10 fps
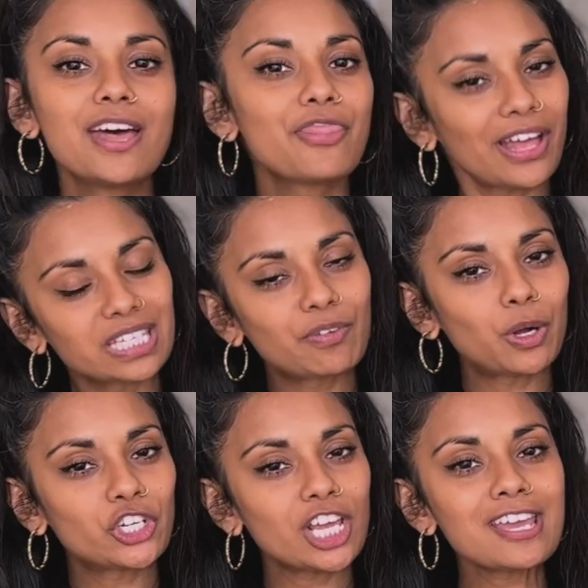Thanks for
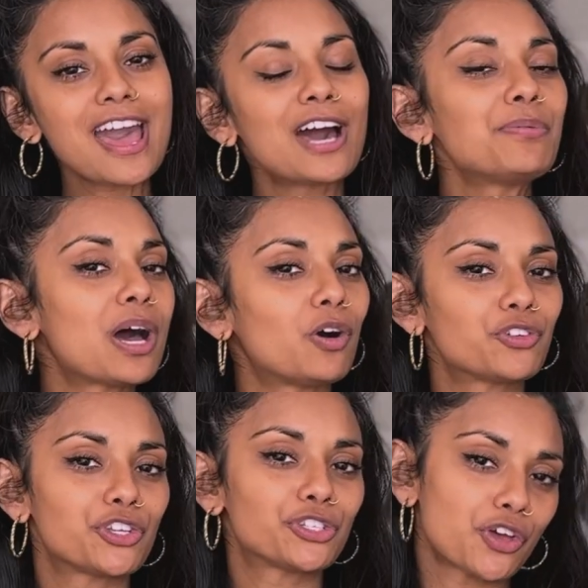watching. I'm now off to
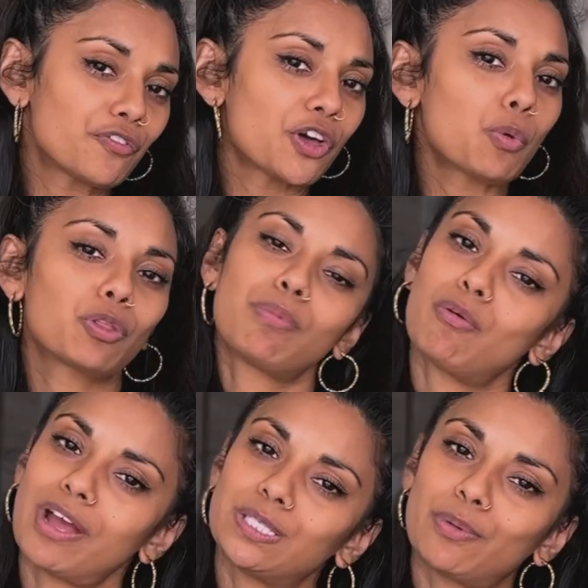the sofa with my
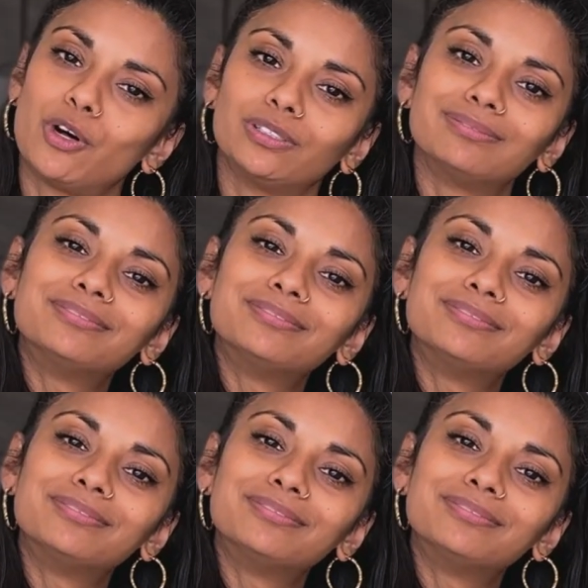rice bowl.